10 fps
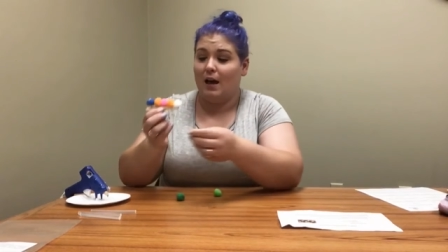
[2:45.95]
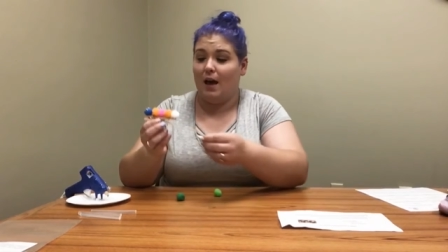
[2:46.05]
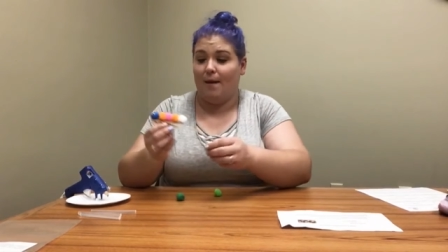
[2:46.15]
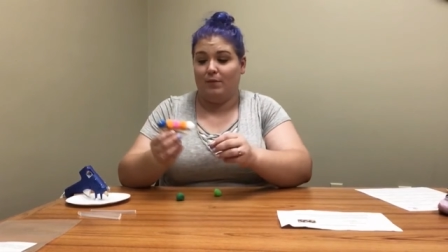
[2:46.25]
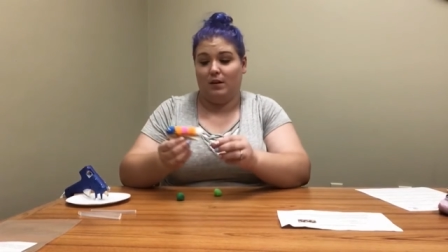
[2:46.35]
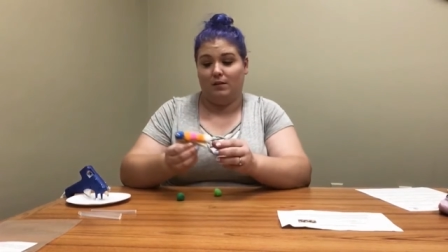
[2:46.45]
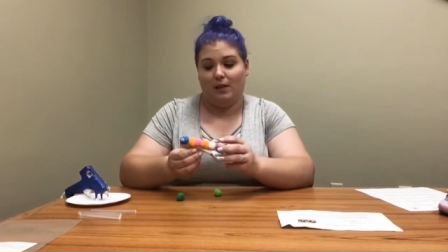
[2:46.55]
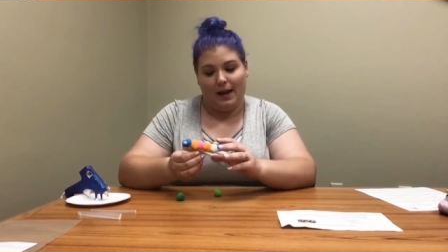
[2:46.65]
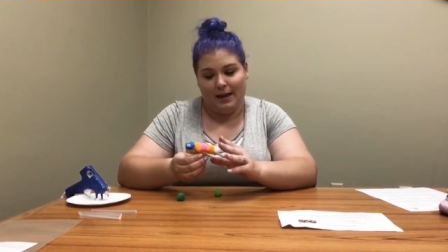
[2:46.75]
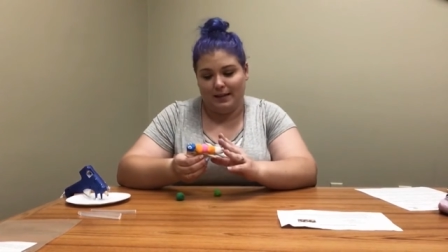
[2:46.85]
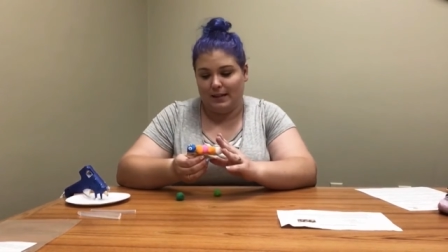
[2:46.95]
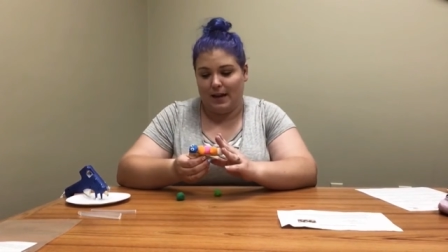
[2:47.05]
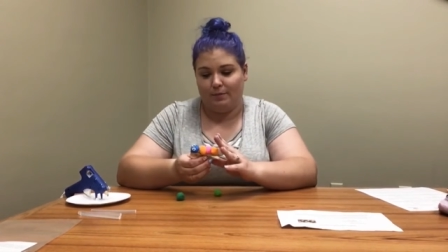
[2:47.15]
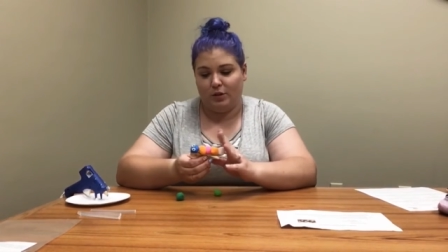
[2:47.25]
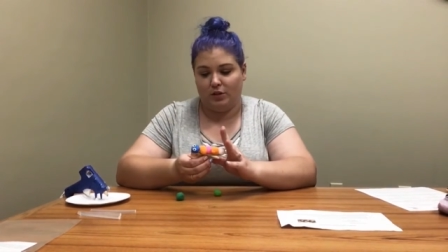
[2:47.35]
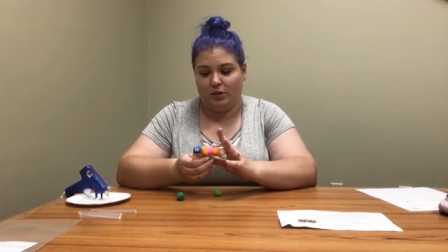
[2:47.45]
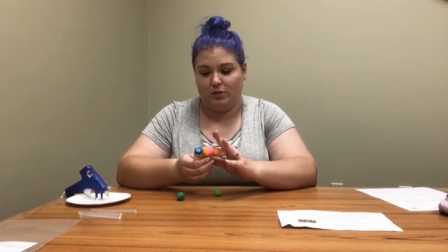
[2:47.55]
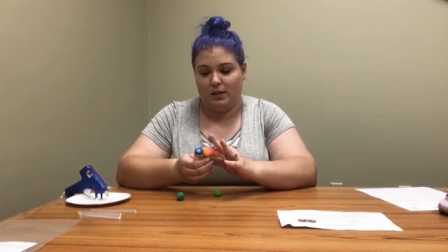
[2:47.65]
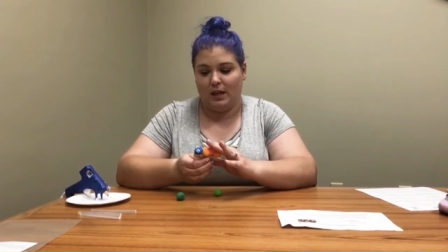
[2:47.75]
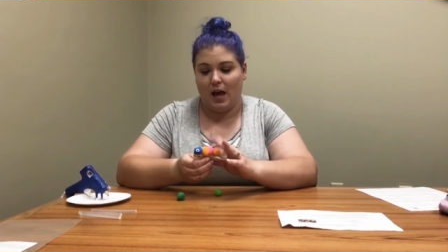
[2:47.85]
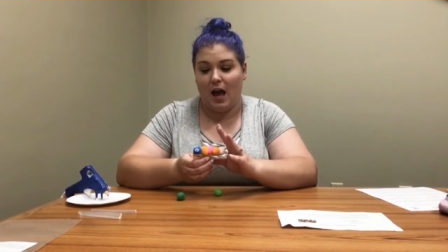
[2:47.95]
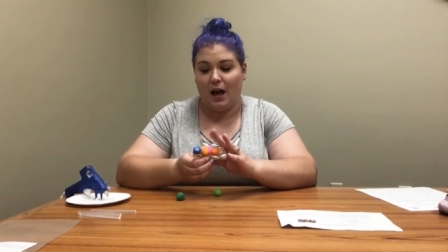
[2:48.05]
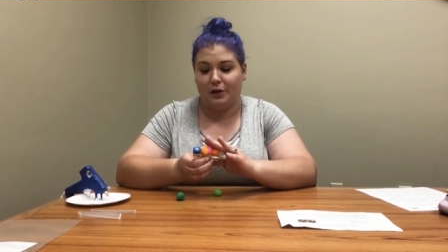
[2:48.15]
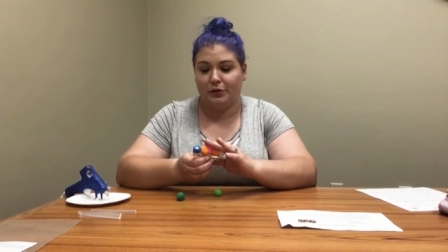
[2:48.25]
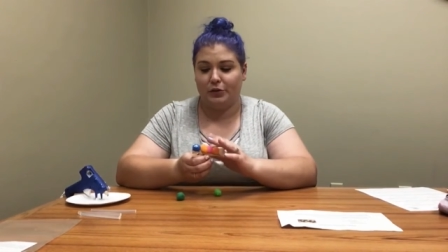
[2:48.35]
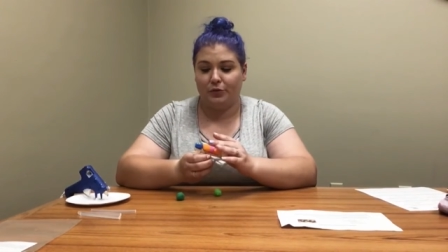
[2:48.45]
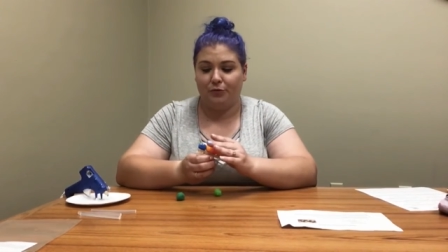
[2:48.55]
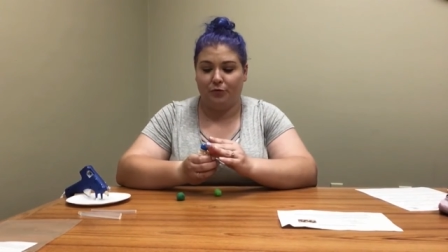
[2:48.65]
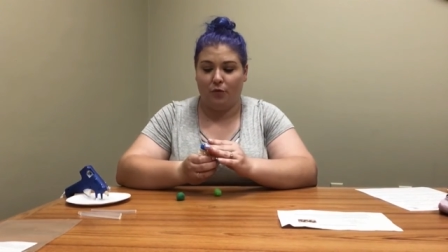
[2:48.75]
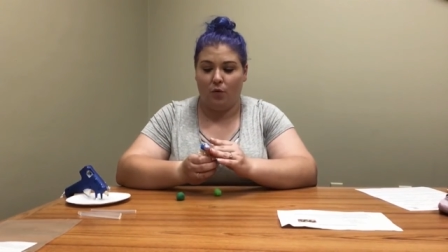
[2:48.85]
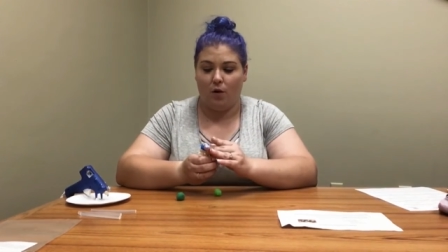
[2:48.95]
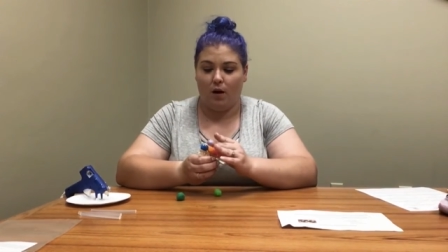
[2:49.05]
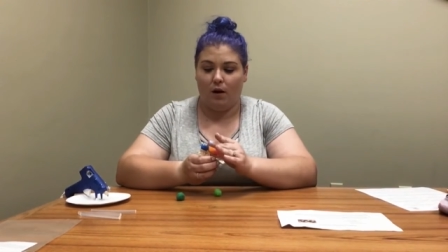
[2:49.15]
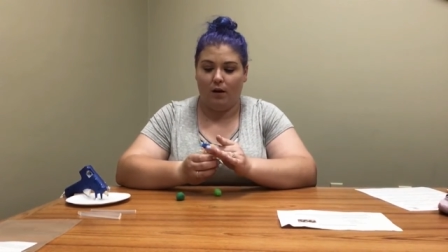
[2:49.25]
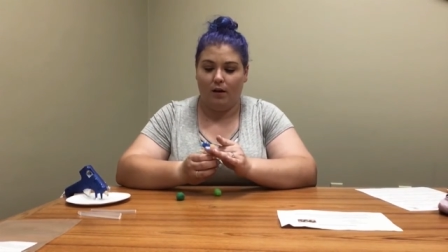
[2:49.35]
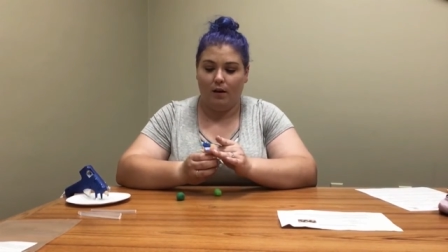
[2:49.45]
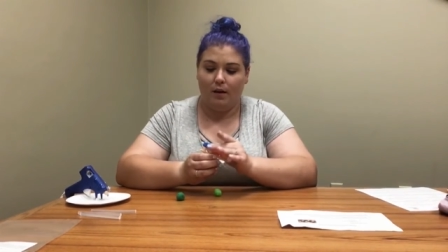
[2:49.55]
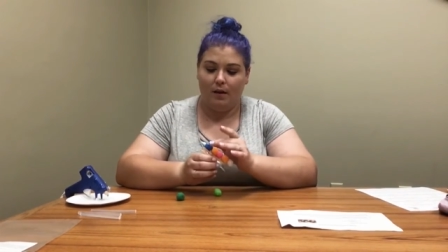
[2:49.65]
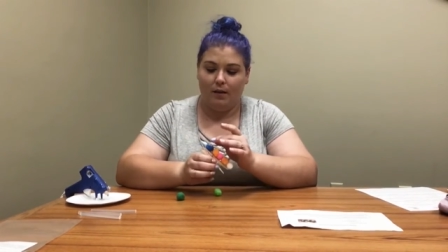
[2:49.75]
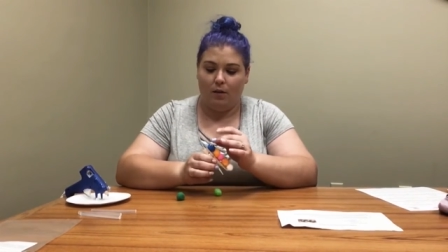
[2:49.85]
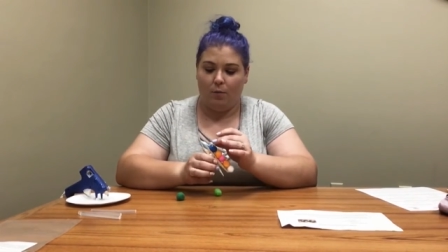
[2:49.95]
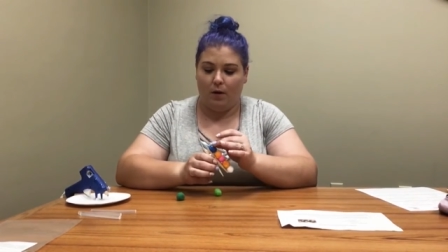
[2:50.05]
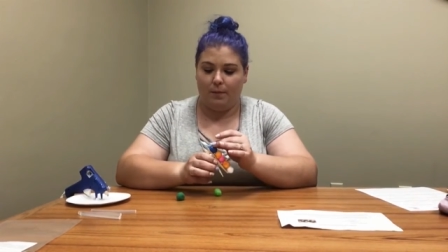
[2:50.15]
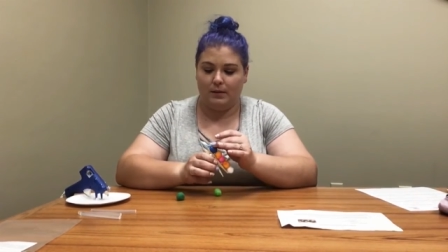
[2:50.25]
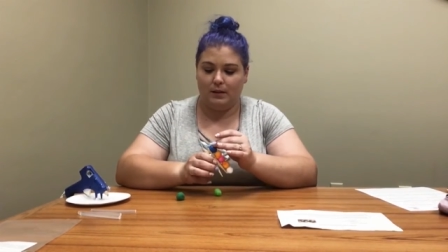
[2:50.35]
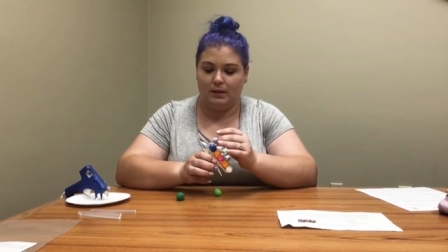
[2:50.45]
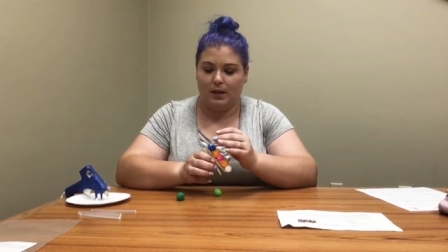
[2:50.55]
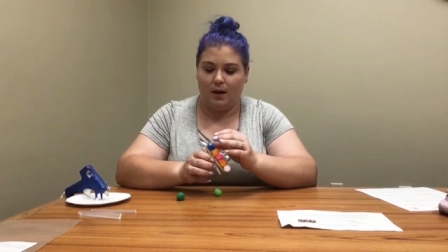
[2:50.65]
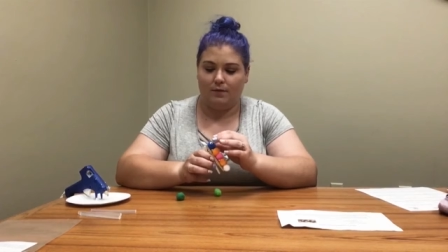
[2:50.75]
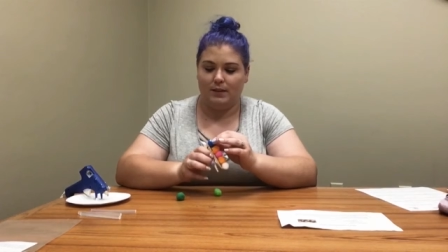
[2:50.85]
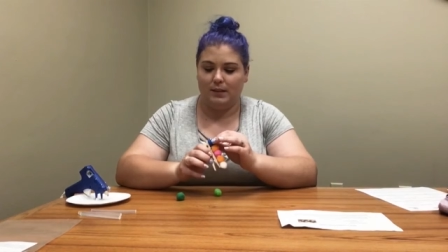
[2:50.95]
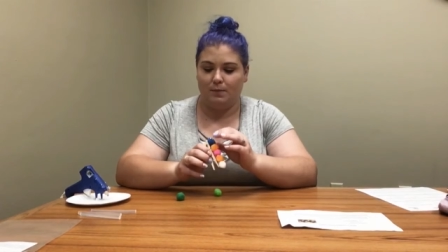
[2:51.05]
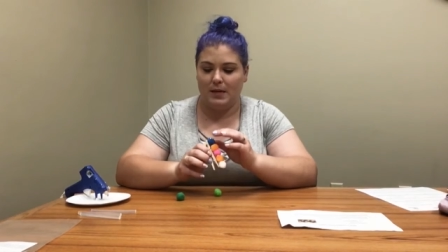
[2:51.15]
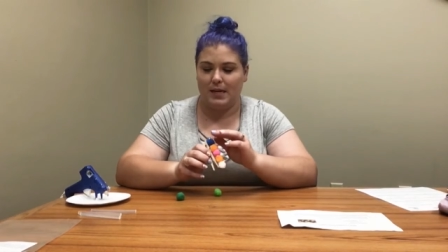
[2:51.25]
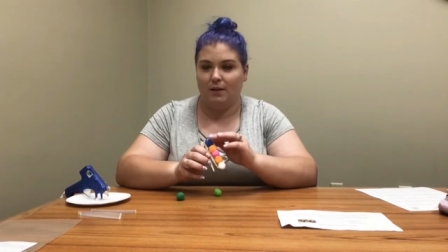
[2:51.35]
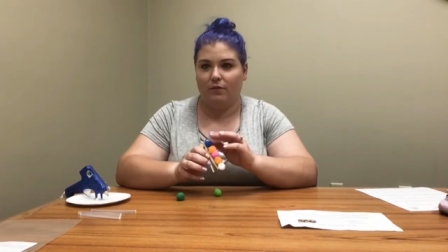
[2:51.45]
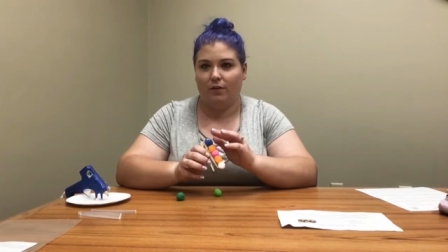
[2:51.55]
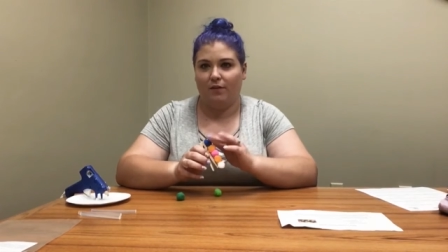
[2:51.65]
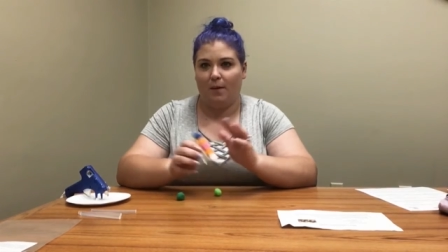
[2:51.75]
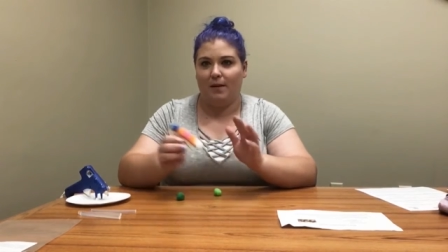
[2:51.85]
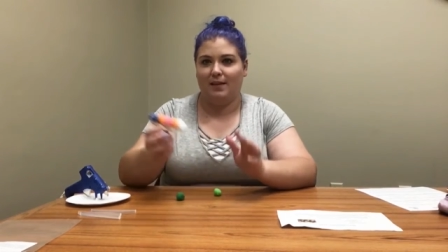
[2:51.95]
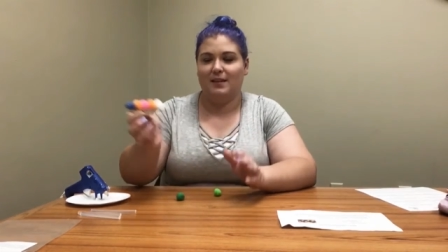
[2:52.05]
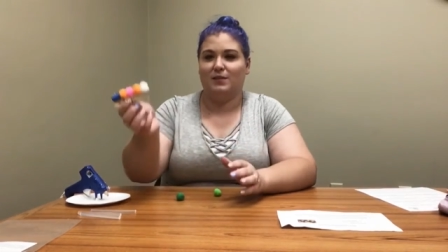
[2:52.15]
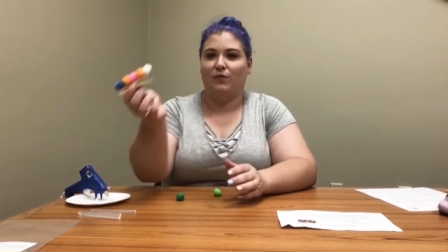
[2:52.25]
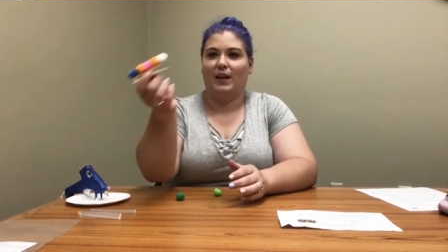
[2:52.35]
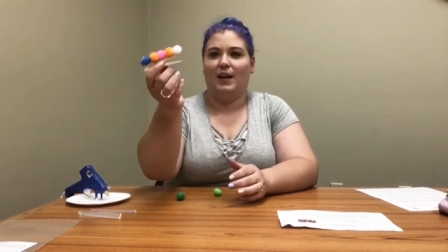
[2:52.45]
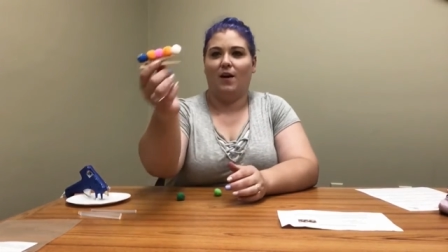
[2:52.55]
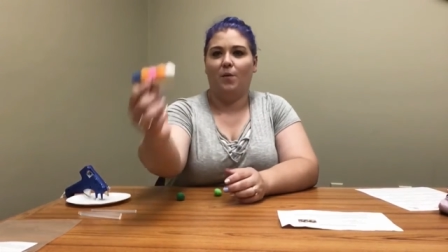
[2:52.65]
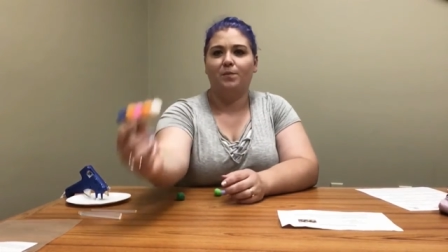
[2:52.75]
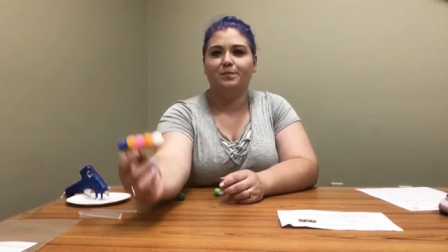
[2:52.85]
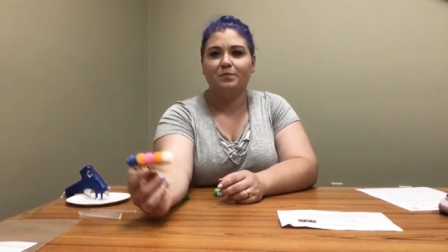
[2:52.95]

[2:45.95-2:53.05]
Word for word: Um, the, like I said, I'm just using the hot glue for purposes of speed for filming this video.